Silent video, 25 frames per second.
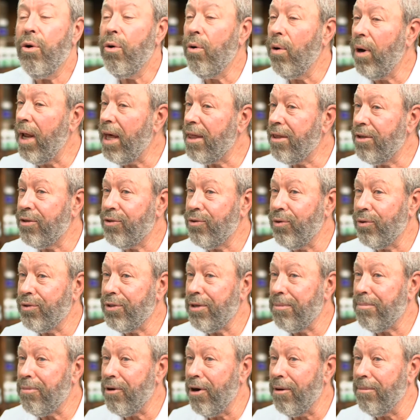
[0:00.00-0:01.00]
all other
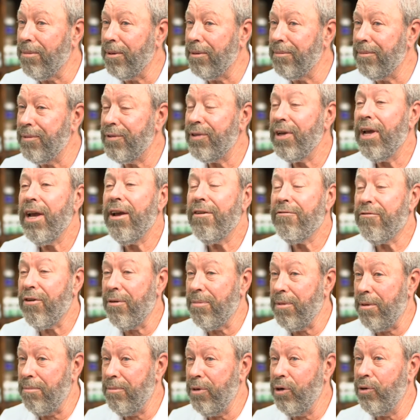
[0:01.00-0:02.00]
sorts of problems
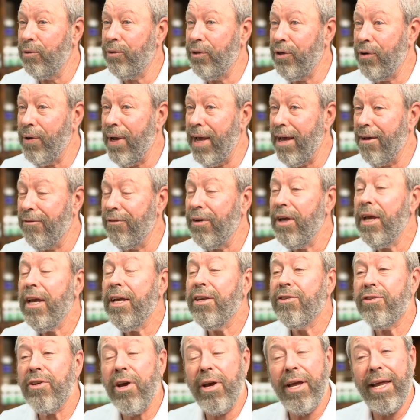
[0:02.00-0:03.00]
from the milk you have.
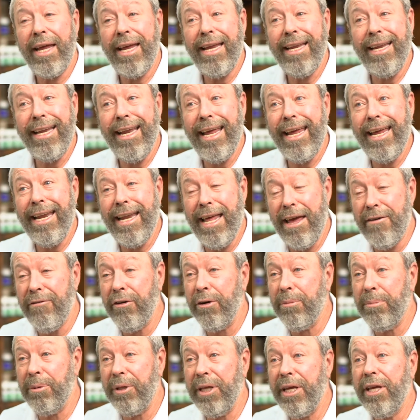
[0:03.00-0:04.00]
So
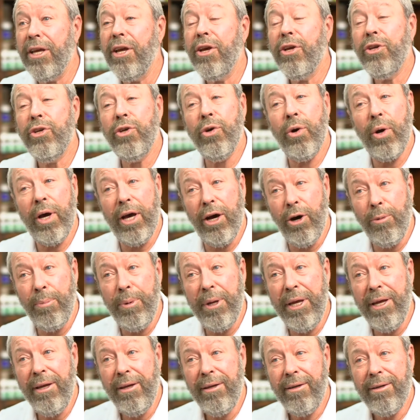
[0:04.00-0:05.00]
inevitably you're
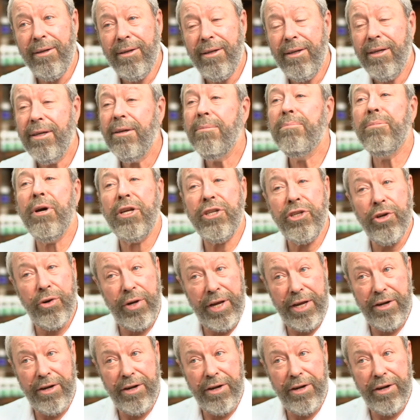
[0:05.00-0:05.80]
helping, but you're